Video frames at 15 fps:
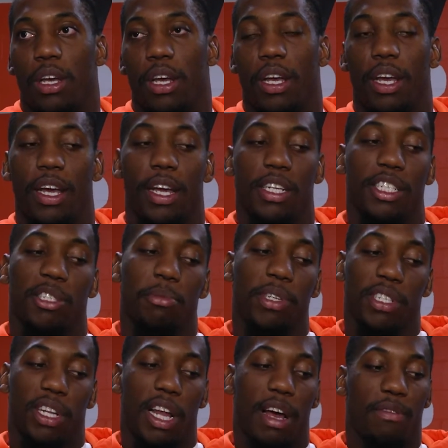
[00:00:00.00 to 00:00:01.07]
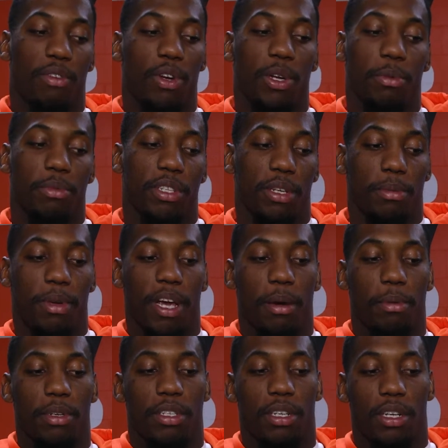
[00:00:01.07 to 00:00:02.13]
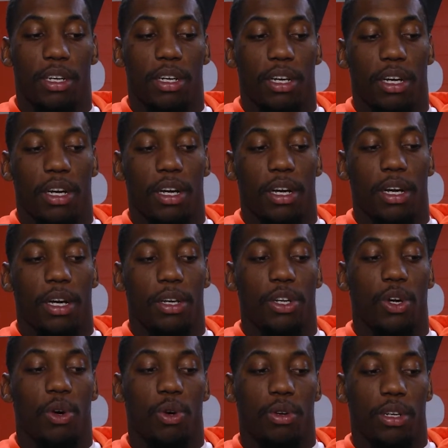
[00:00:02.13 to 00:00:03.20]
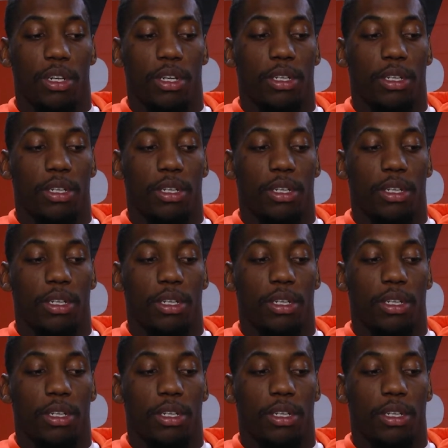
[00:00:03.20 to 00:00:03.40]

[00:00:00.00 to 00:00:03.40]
and it just means a lot for them to be able to you know,